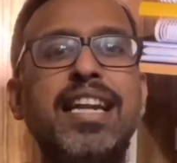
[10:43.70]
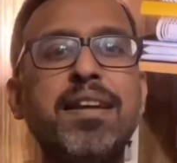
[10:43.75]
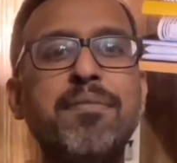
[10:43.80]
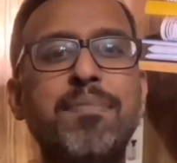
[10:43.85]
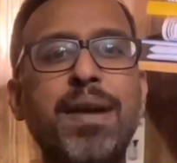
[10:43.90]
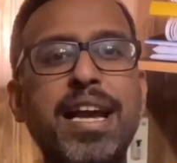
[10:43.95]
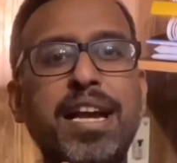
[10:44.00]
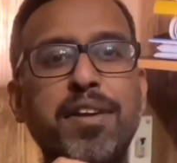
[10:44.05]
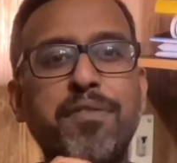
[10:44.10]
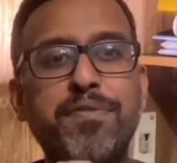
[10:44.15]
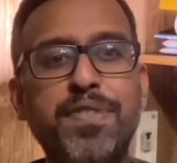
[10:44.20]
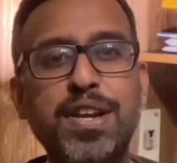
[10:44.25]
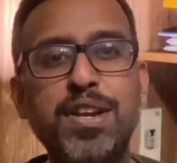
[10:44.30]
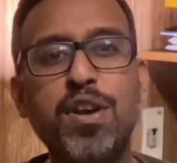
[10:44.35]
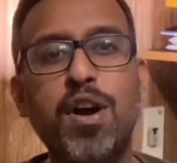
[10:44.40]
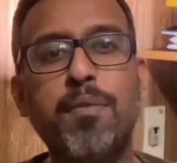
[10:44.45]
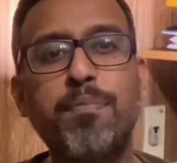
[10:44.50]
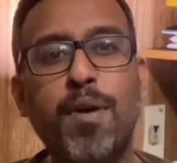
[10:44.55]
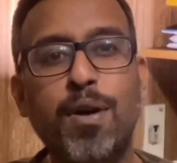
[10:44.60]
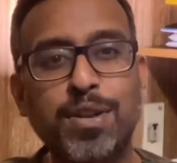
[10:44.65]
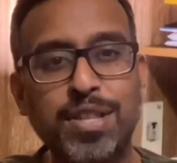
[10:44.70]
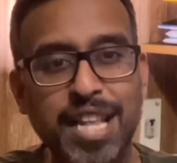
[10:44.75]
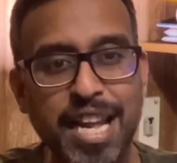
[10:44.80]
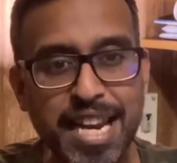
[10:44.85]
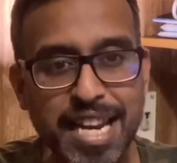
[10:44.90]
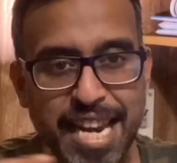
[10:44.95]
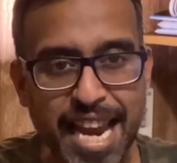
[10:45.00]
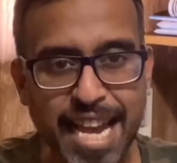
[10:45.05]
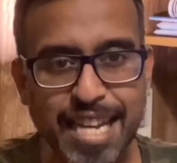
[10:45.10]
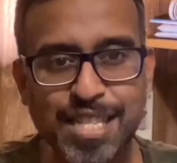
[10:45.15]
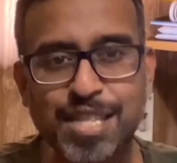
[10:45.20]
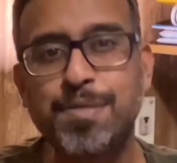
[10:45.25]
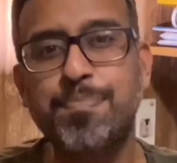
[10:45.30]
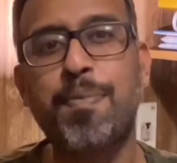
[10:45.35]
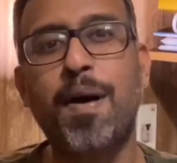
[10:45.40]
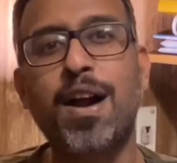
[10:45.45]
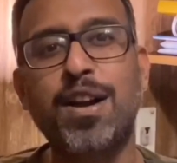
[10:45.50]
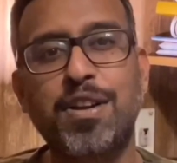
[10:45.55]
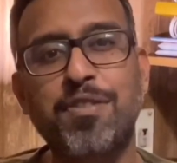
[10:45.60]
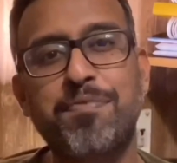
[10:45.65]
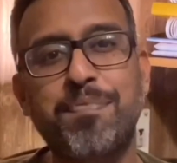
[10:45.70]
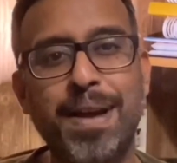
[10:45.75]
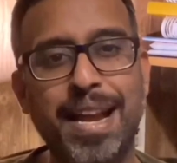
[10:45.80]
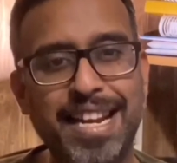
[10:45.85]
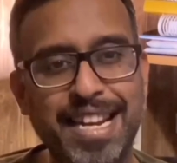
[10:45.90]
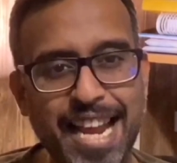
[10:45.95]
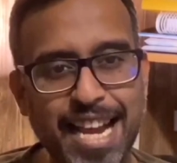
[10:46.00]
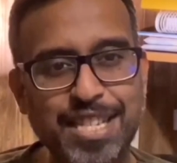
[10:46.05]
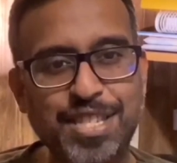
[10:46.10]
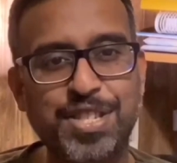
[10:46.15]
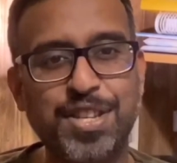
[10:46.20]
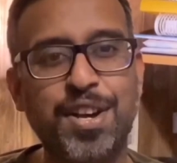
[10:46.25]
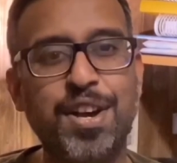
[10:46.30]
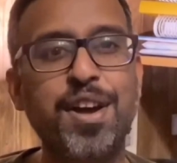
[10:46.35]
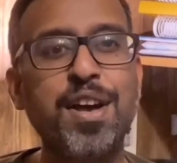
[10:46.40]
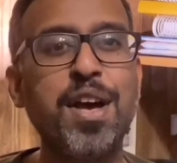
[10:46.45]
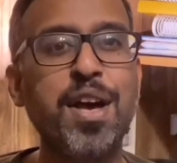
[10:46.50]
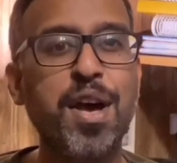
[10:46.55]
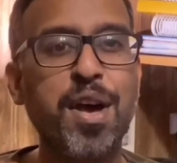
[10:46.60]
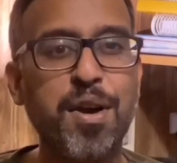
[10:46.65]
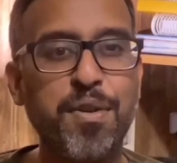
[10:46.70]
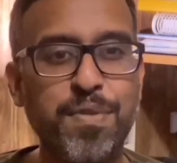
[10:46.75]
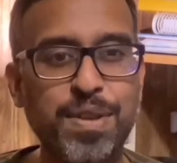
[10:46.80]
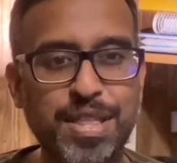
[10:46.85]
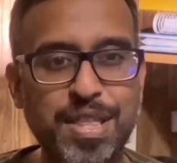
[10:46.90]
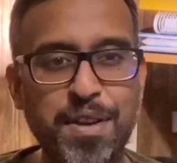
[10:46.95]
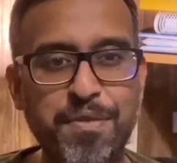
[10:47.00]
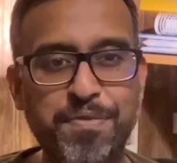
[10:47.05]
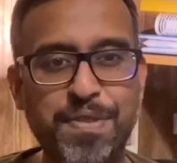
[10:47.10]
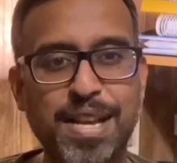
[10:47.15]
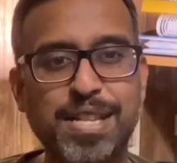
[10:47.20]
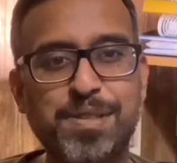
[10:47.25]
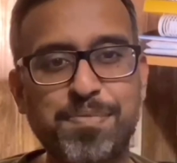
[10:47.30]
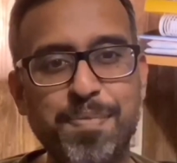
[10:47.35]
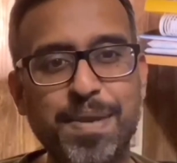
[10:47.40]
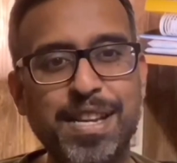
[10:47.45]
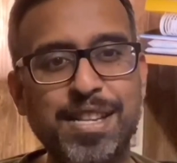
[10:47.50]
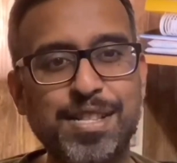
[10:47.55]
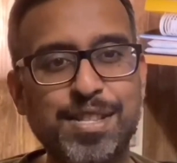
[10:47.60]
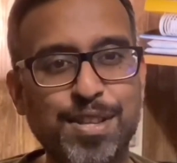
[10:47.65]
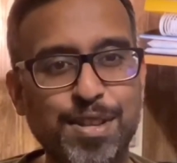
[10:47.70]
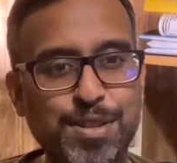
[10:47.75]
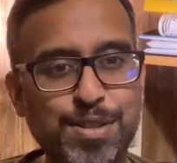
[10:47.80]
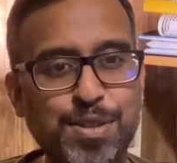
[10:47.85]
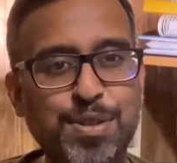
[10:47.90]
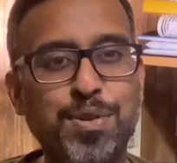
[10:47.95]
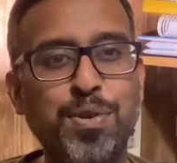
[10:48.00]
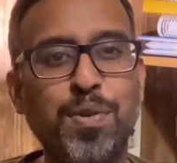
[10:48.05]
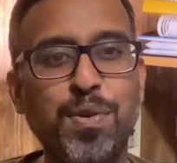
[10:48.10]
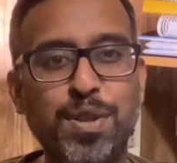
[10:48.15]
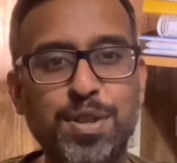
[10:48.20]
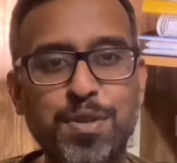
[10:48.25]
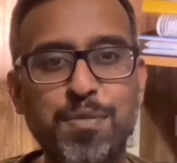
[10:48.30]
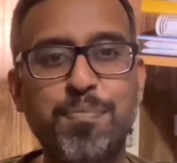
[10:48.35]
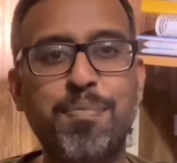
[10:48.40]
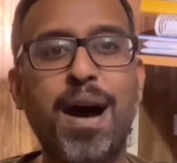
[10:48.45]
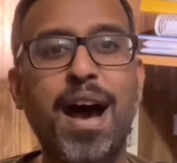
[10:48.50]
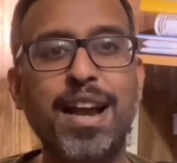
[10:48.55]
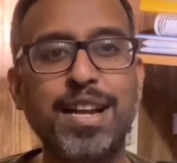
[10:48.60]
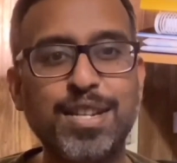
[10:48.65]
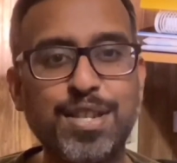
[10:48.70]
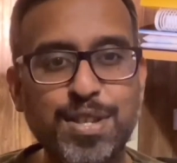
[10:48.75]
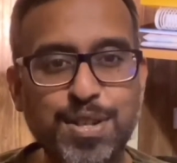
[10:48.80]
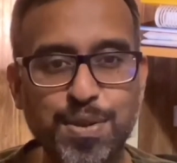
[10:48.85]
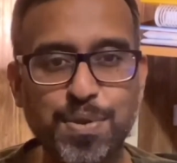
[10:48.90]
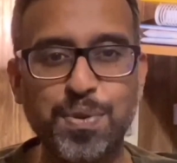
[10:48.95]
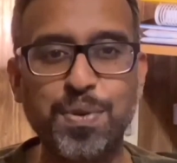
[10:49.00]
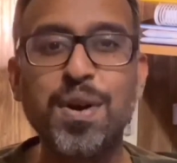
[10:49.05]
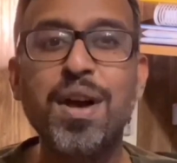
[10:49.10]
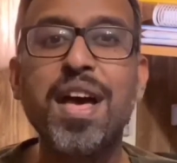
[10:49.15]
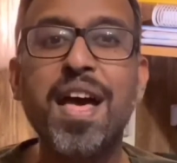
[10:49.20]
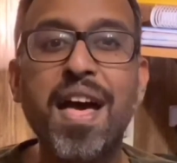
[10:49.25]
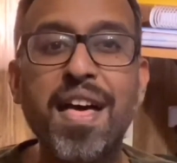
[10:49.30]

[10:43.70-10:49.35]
make a video about the next part of my lecture with the Westminster School Dubai 2.